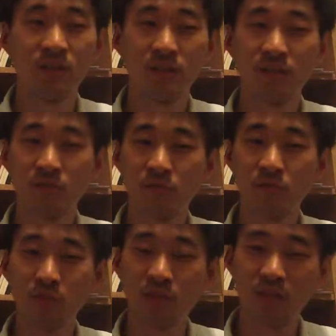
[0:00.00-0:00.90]
It's so
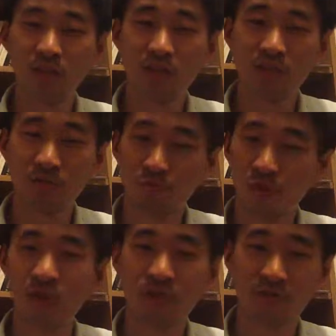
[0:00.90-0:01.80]
it's
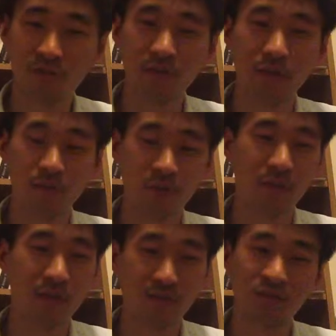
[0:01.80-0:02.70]
wrong to feel that way
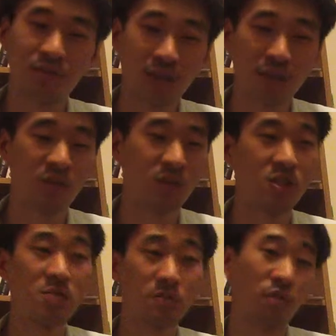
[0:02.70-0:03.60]
about this game
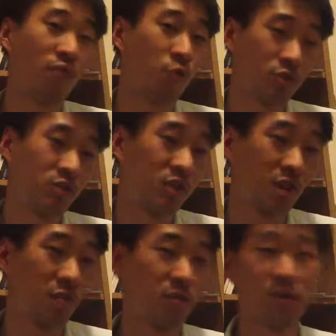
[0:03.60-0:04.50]
because even before this
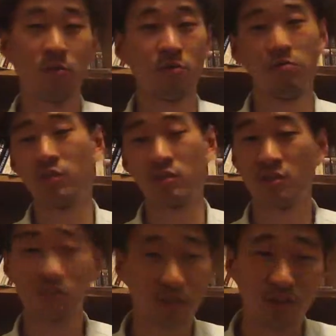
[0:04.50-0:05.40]
game, there
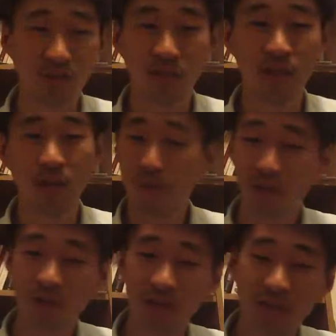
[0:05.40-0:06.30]
existed
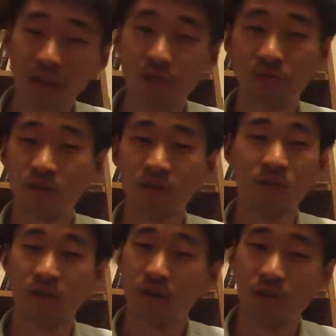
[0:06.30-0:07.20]
many other games
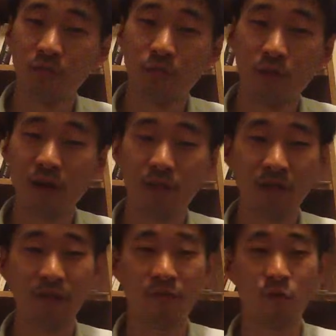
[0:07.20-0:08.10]
on the mobile
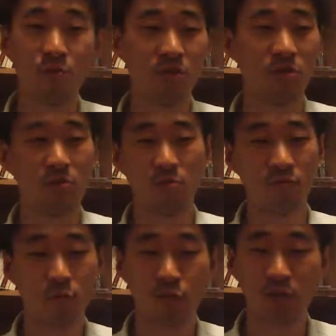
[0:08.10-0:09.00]
platform. You know,
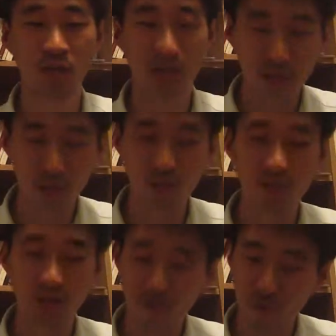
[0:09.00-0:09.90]
for the
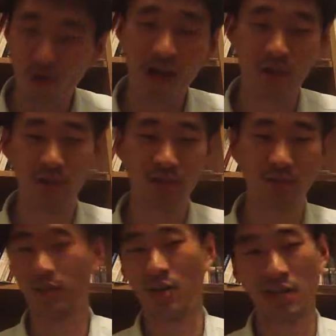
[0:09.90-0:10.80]
Android and for iOS,
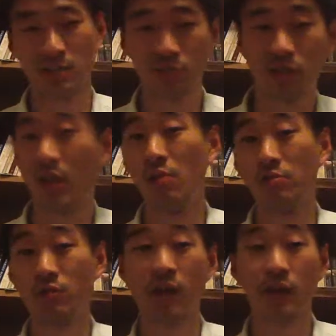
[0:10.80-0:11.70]
there has been
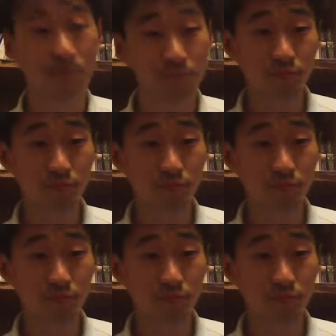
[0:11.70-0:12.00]
games like,